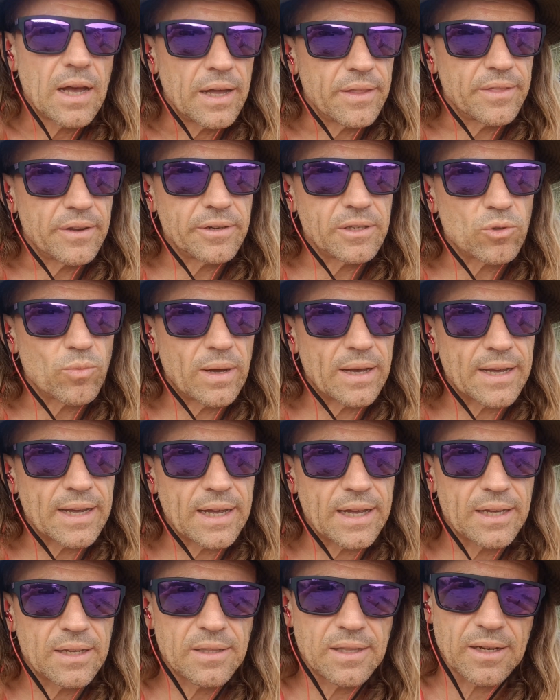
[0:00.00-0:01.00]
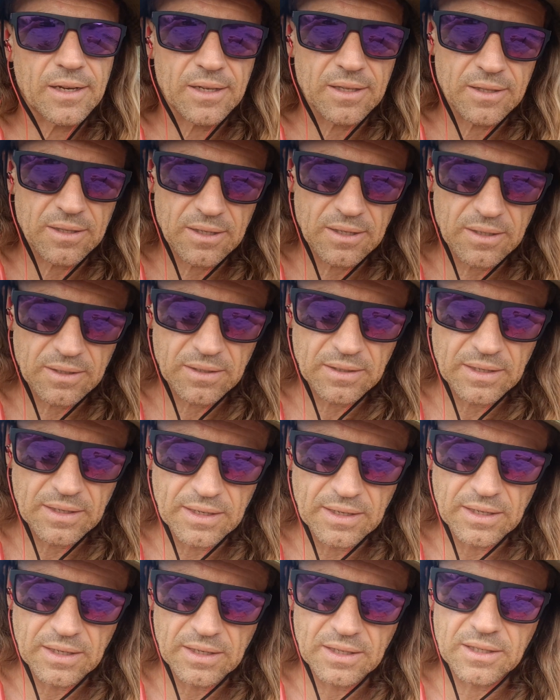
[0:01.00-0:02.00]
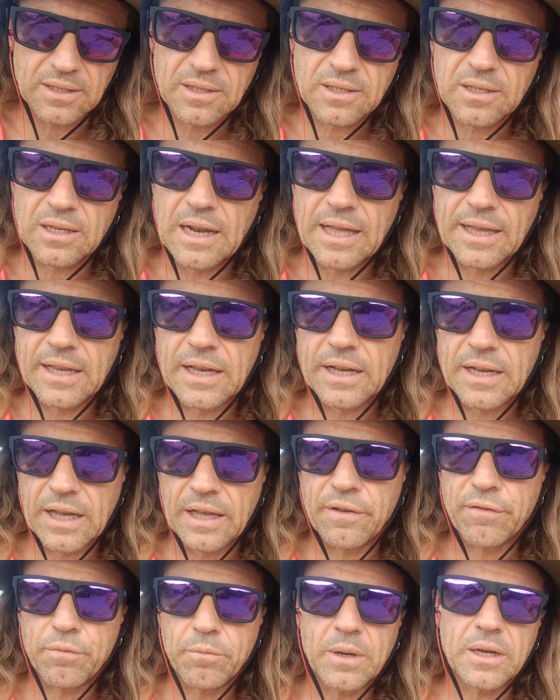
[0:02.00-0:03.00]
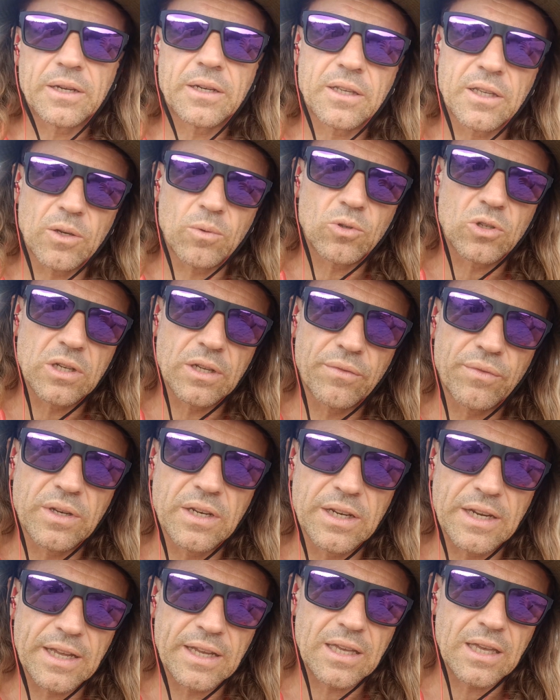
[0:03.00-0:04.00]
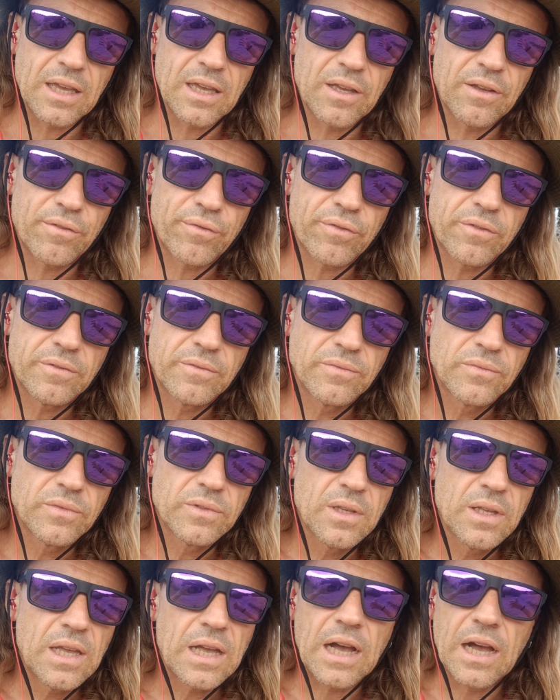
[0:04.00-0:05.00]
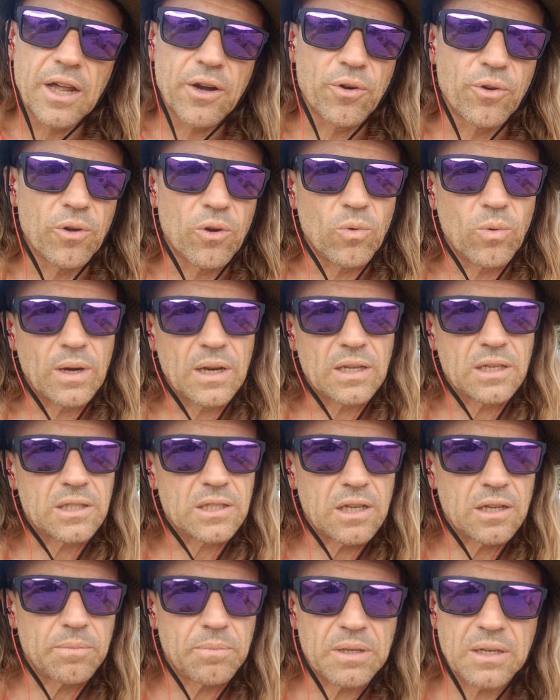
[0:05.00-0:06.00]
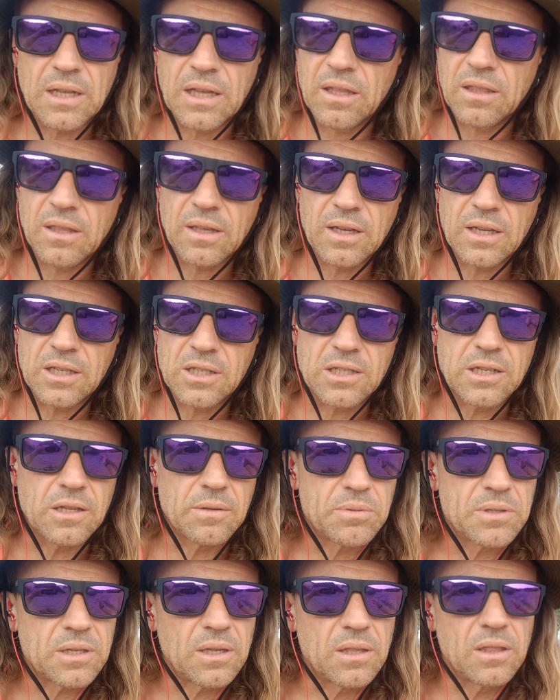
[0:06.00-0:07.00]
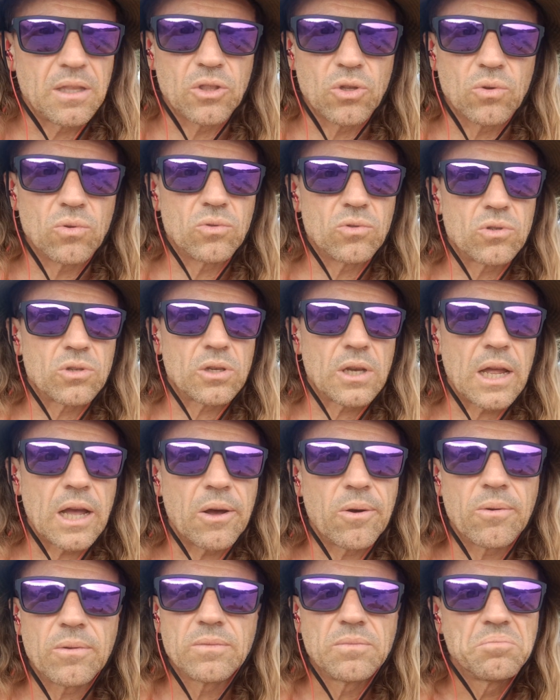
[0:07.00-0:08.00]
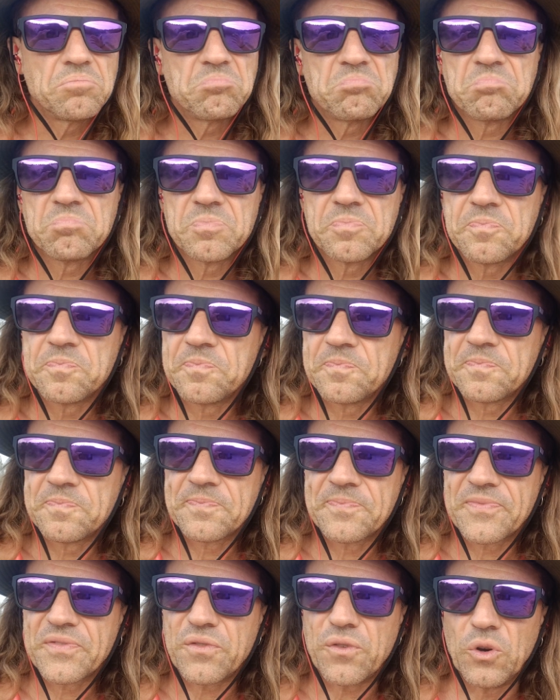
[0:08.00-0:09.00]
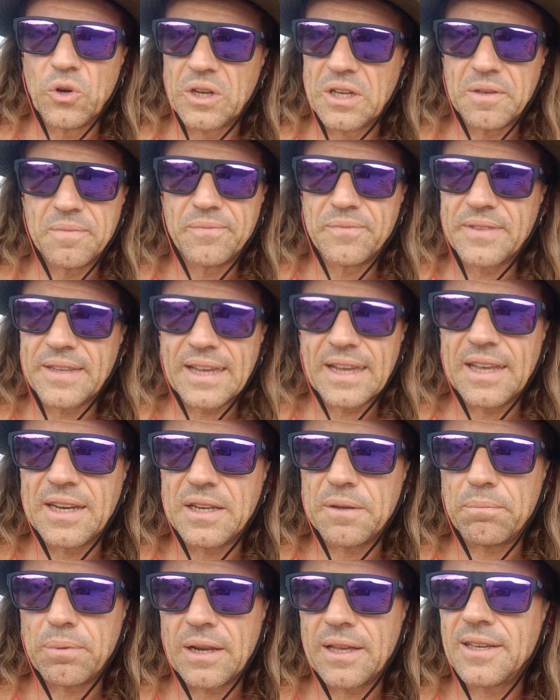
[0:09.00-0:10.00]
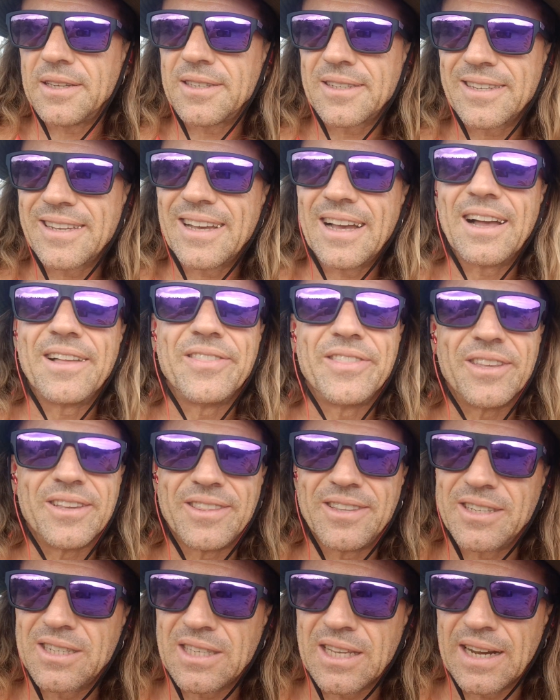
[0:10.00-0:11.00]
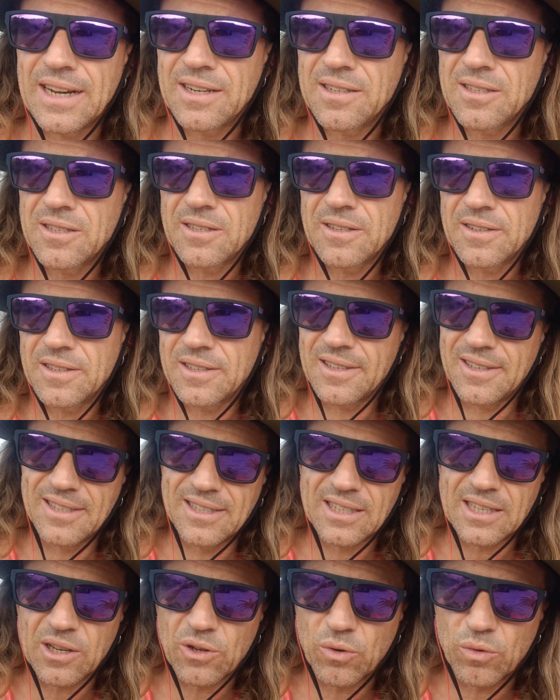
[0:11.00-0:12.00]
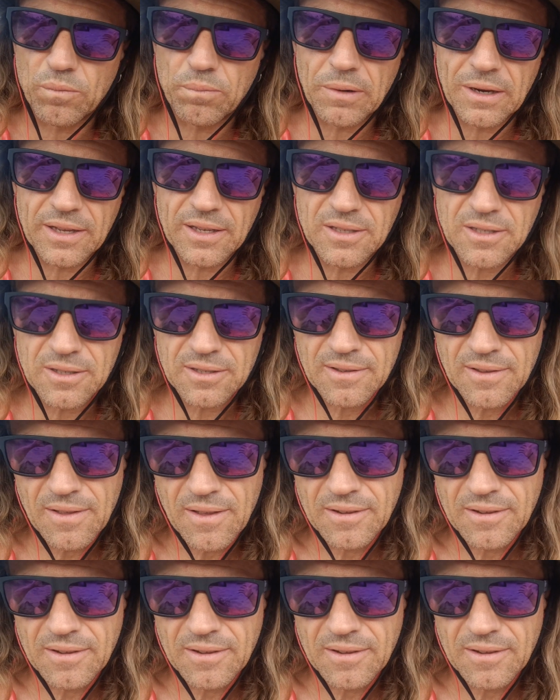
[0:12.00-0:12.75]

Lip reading: There is one guy that is like a caveman. He was living in a cave. I don't know where he's living. I think he lives in the dunes now. For him, any place under the stars is a good place.